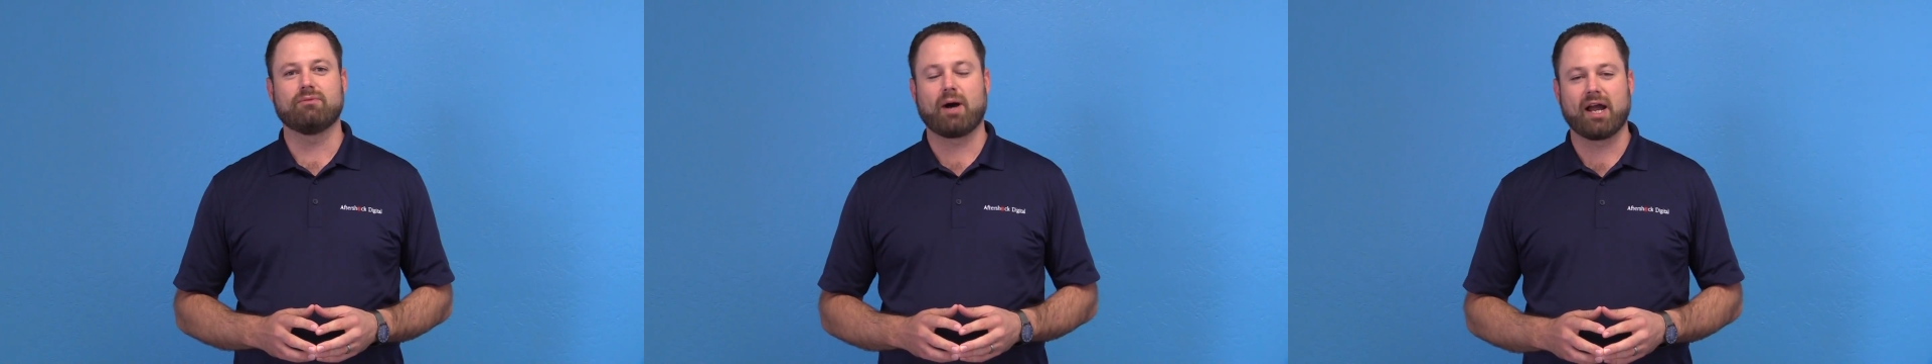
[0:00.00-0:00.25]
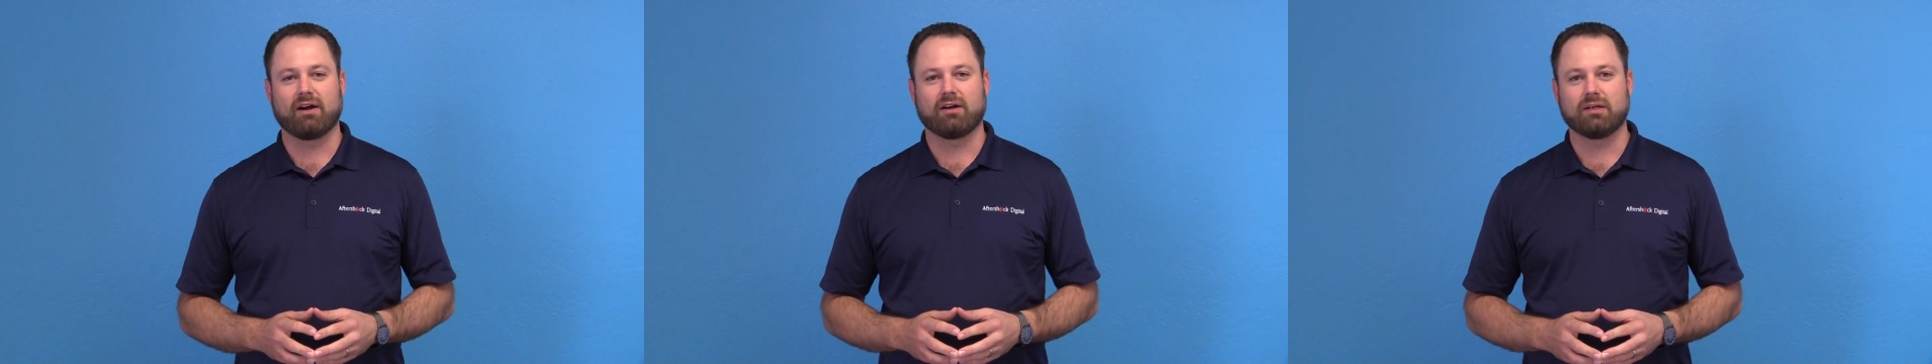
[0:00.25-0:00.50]
to
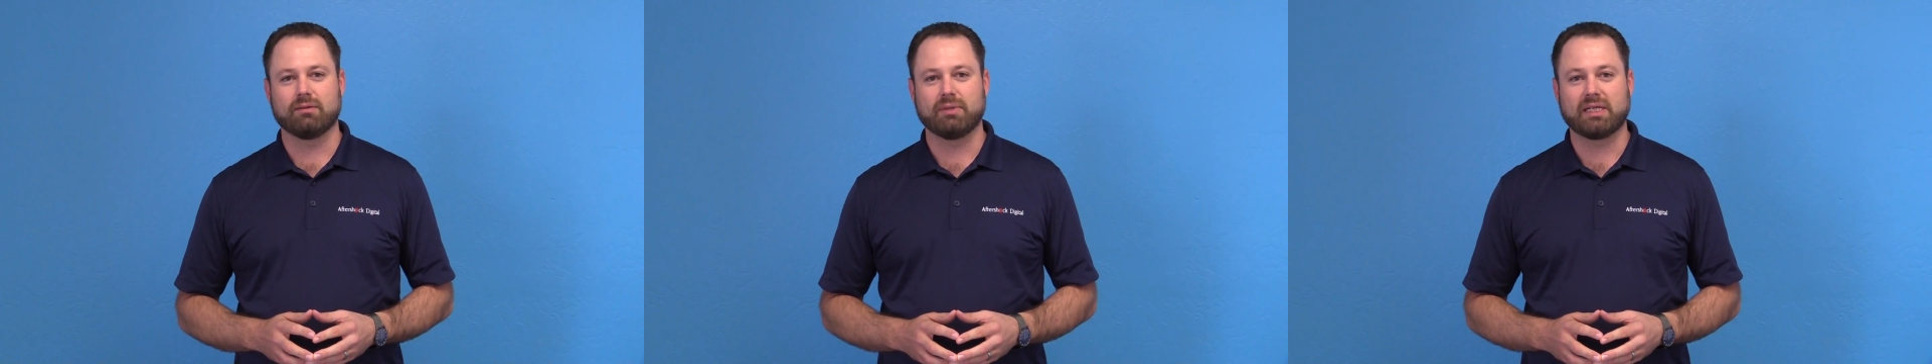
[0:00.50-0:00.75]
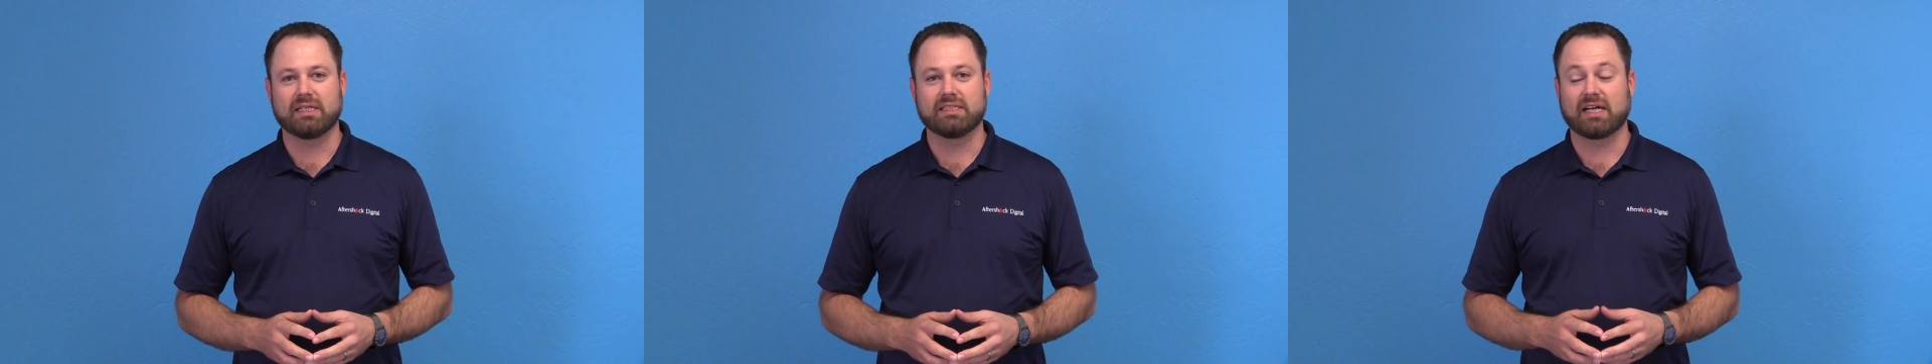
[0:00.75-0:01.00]
my heart
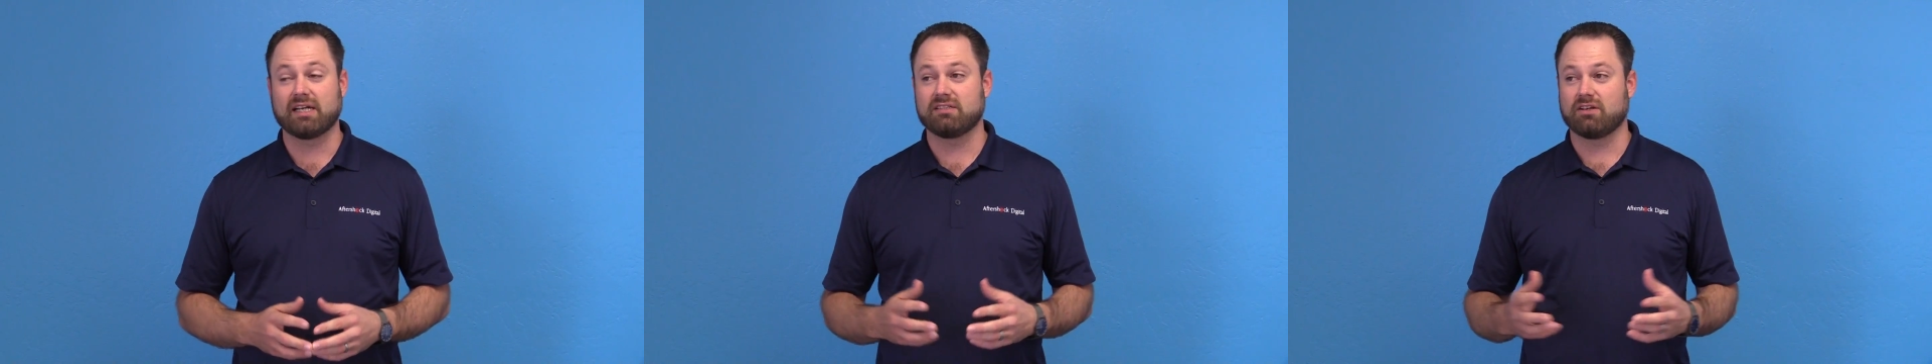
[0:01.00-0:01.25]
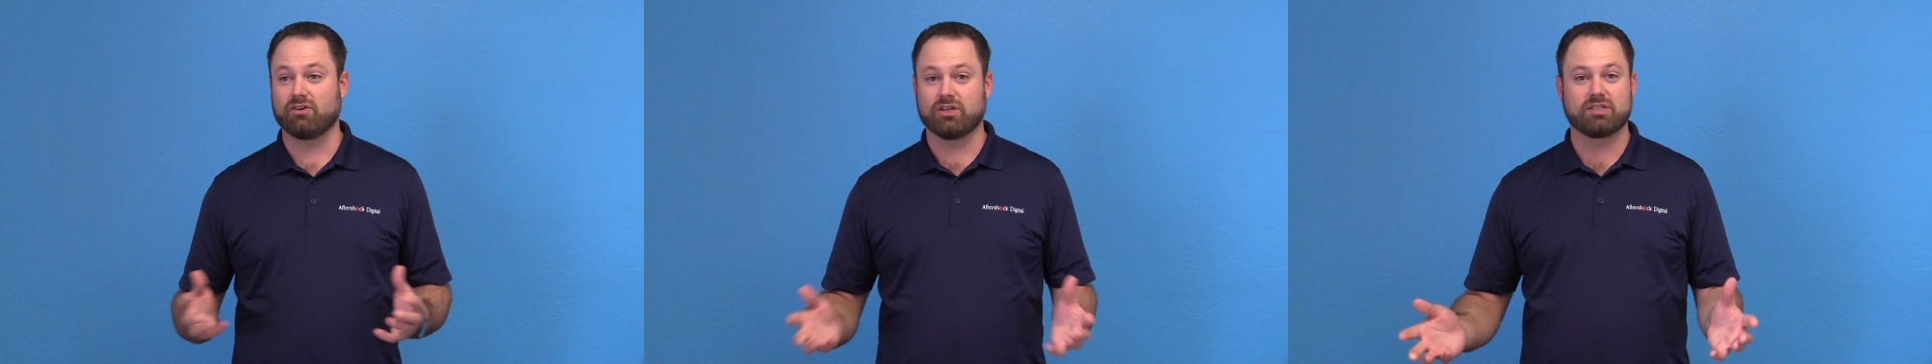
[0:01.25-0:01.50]
because I
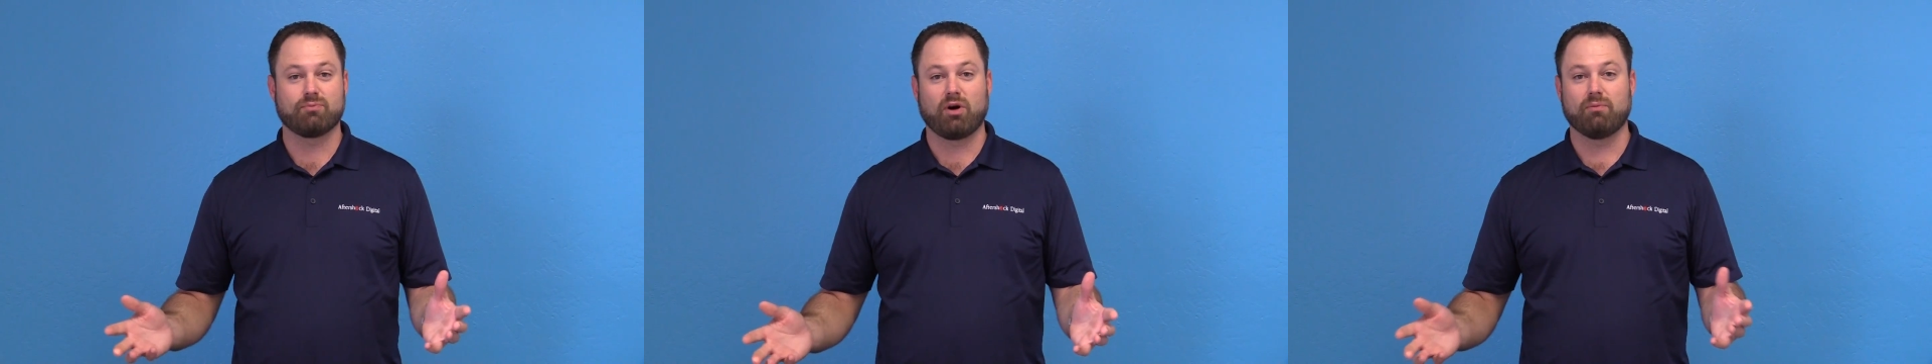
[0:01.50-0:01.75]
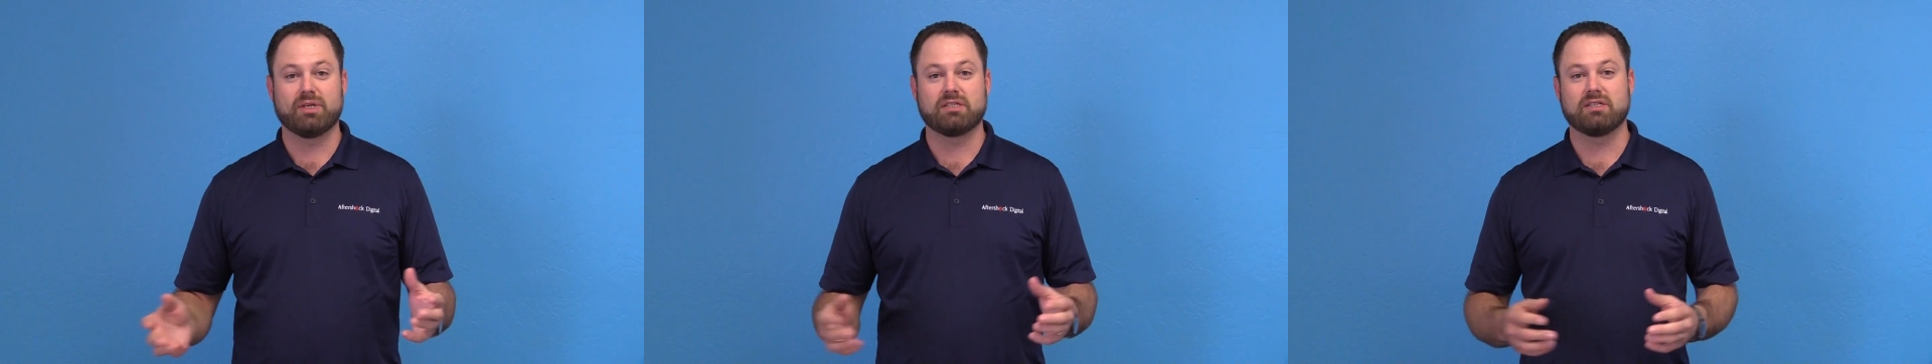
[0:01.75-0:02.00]
started a
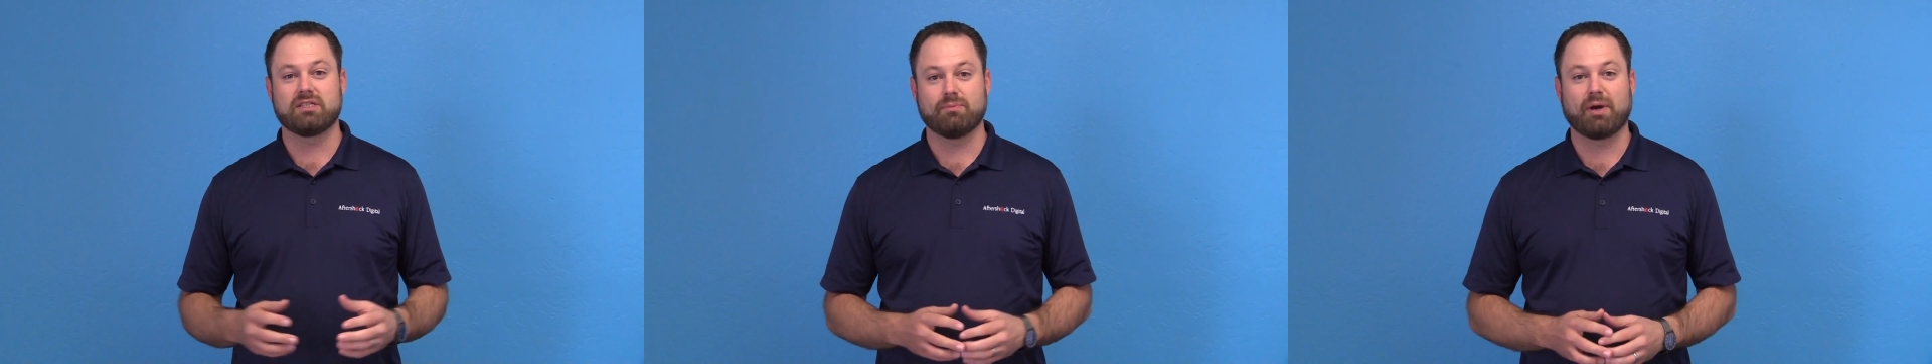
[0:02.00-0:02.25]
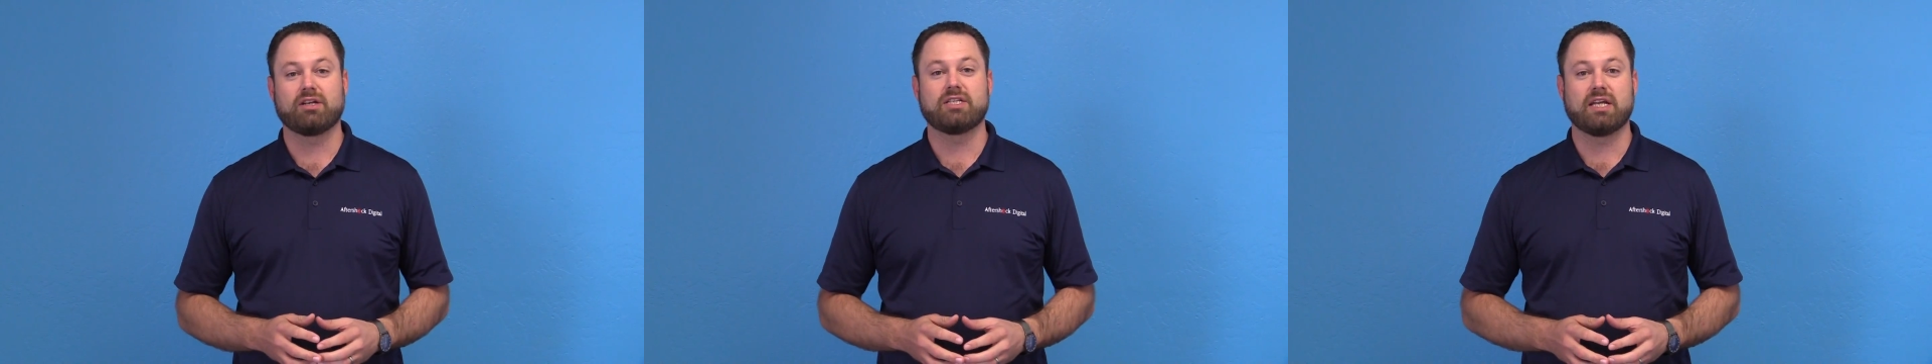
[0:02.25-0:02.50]
small business
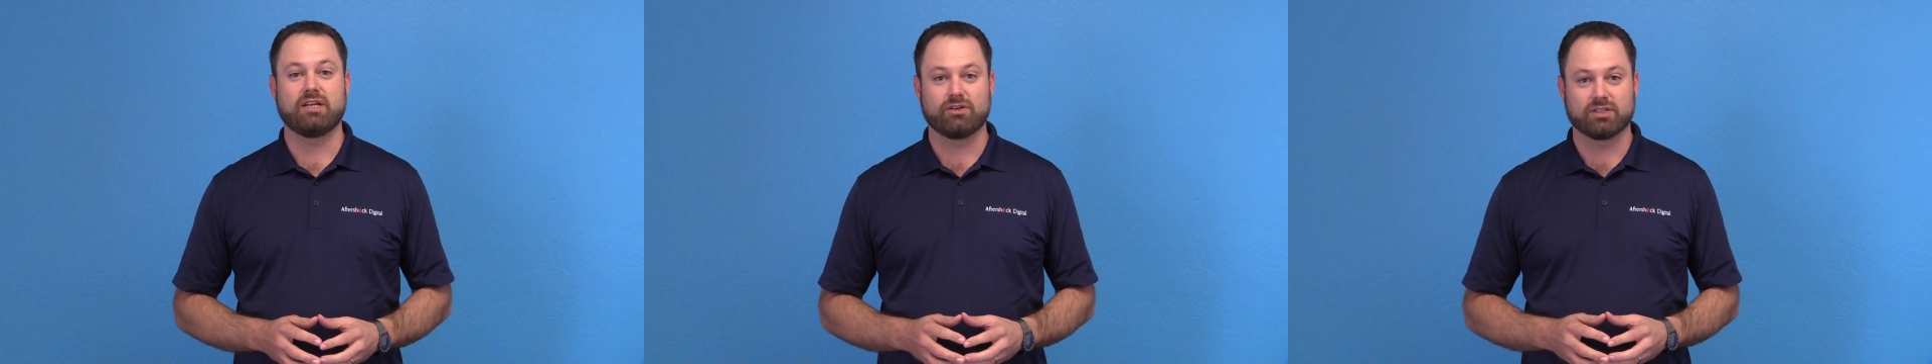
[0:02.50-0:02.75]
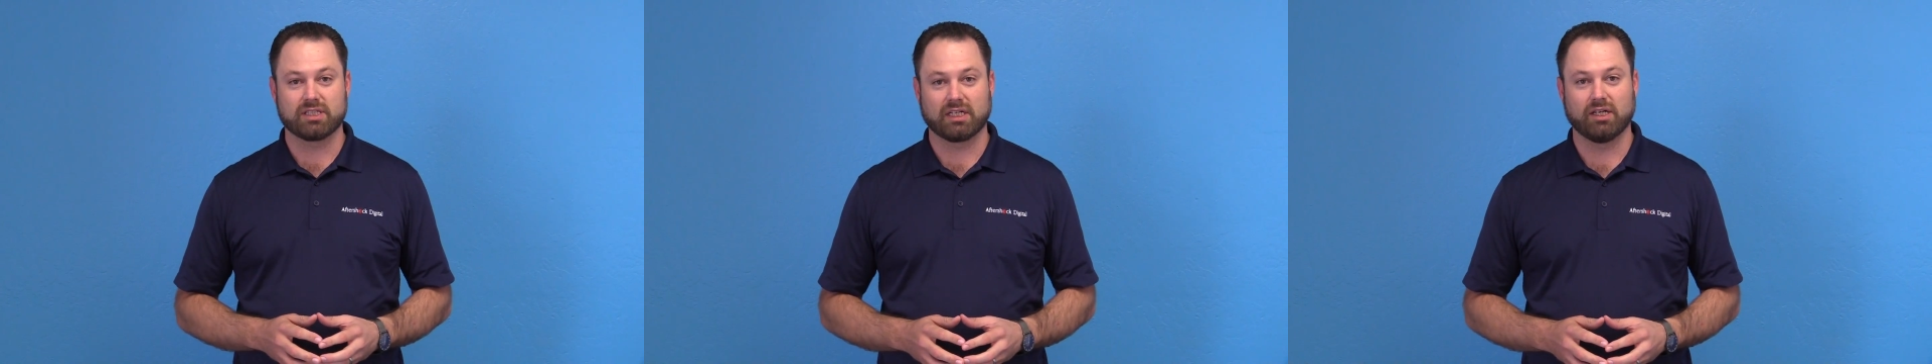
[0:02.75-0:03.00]
about 10
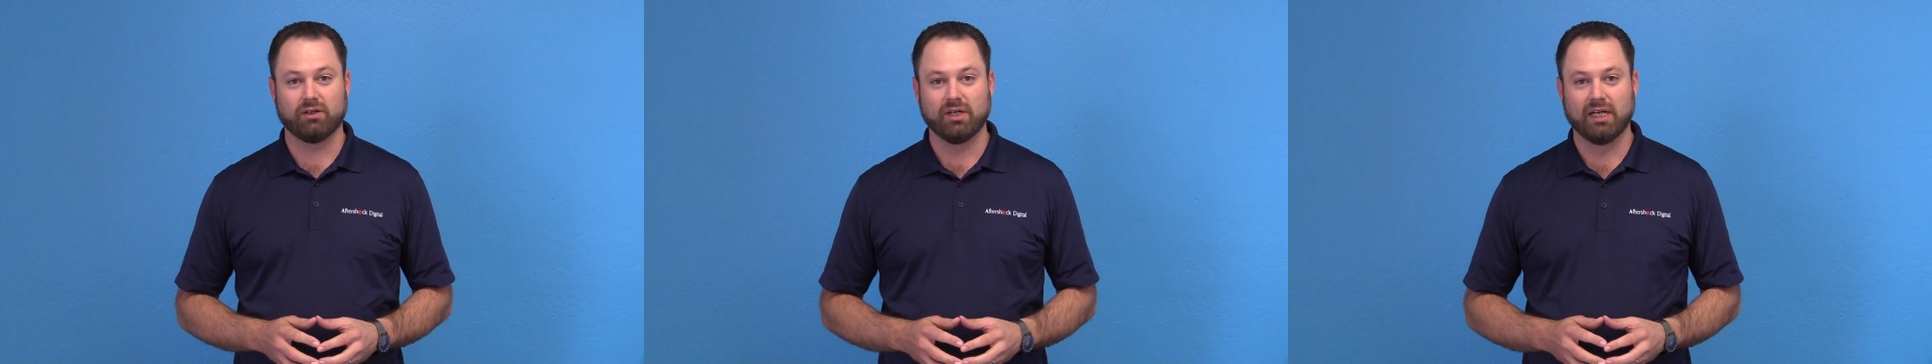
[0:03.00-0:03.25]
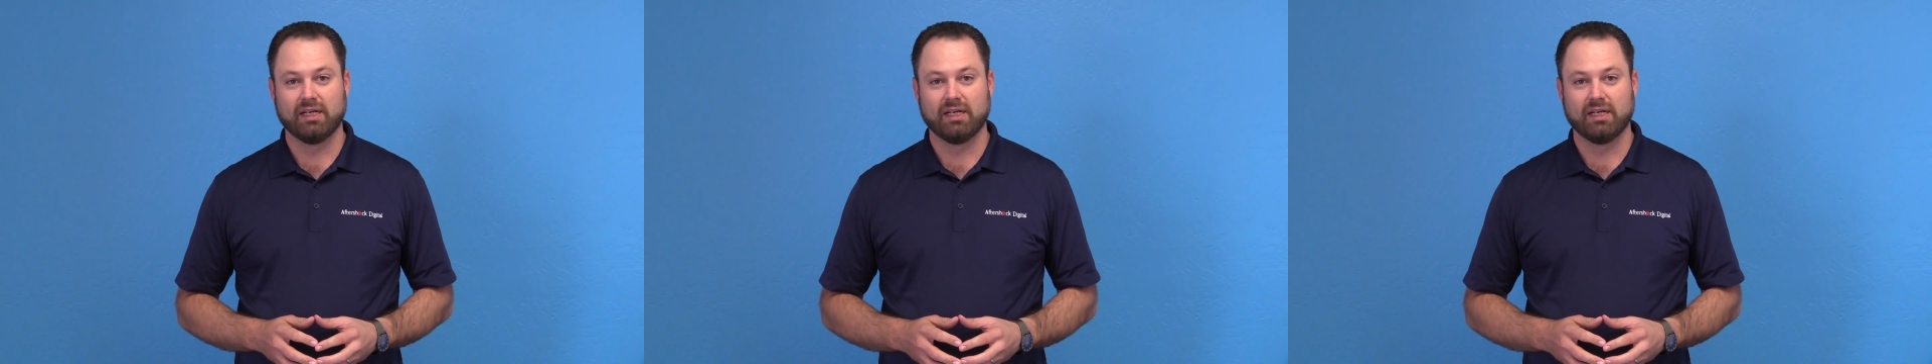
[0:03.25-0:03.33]
years ago,